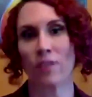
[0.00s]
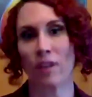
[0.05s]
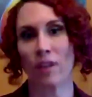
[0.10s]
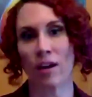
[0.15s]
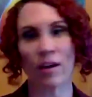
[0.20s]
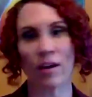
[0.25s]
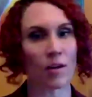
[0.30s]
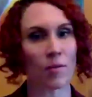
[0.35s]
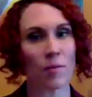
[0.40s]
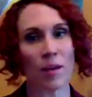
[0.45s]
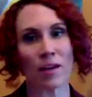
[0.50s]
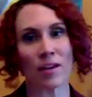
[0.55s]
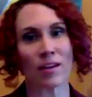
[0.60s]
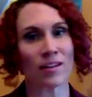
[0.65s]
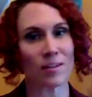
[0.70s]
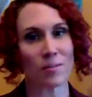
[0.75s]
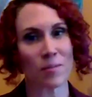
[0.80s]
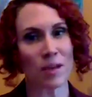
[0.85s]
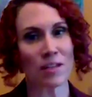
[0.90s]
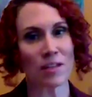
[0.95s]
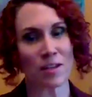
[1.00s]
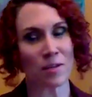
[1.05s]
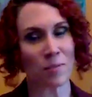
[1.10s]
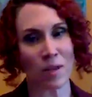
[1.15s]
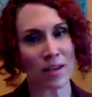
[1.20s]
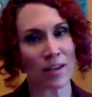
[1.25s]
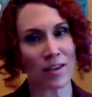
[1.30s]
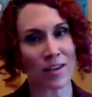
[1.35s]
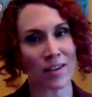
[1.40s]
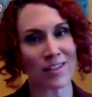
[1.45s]
am I going to mess up my
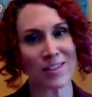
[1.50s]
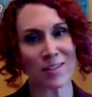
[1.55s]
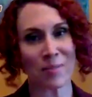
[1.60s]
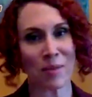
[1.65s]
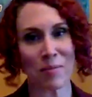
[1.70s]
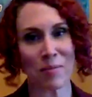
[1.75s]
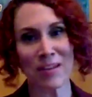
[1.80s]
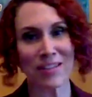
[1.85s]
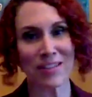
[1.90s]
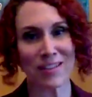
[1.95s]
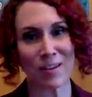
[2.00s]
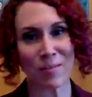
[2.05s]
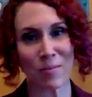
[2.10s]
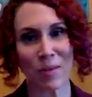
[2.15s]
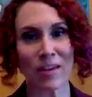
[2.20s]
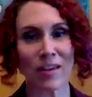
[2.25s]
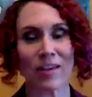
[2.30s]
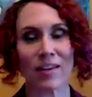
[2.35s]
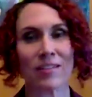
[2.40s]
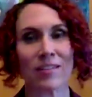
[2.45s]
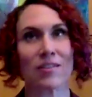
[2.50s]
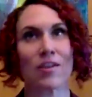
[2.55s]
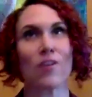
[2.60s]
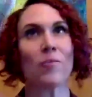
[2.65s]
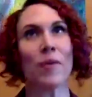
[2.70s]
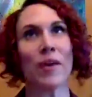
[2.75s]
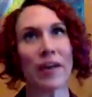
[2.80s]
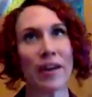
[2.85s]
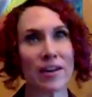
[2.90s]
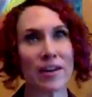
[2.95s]
kids? Am I messing up my kids? Oh
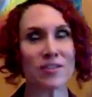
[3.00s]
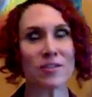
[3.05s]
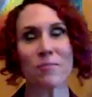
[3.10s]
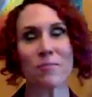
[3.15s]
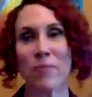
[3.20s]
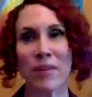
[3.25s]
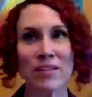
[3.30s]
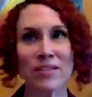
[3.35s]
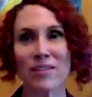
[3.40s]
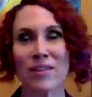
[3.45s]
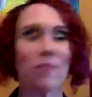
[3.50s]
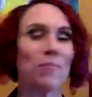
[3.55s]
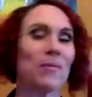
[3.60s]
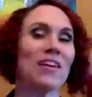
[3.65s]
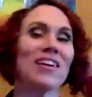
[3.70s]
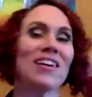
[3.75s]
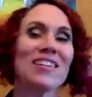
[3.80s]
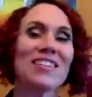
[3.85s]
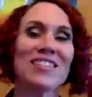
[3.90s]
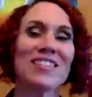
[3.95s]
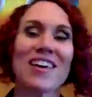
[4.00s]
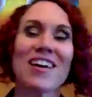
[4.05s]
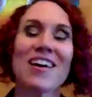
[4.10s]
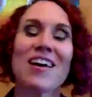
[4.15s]
my gosh, I'm messing up my kids.